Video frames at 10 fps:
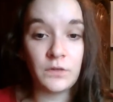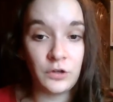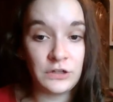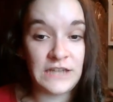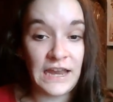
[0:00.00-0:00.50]
with the
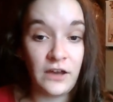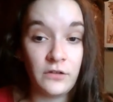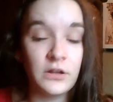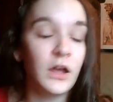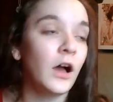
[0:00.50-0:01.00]
hood
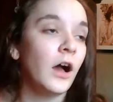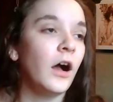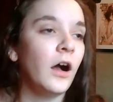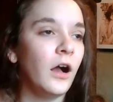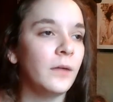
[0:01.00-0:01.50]
down
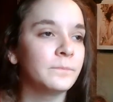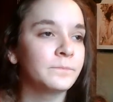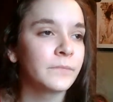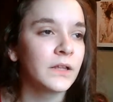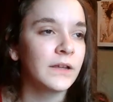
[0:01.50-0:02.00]

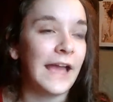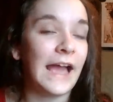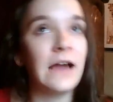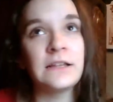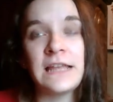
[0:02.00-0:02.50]

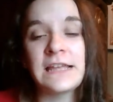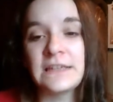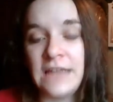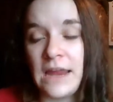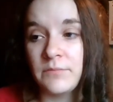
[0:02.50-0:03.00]
at like
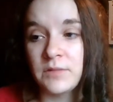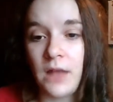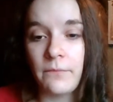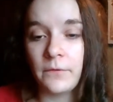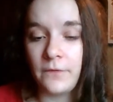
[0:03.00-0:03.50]

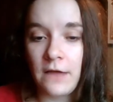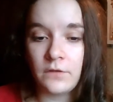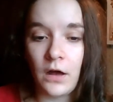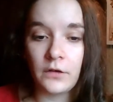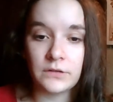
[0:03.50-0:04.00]
GameStop for
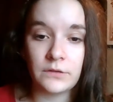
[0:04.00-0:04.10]
$5.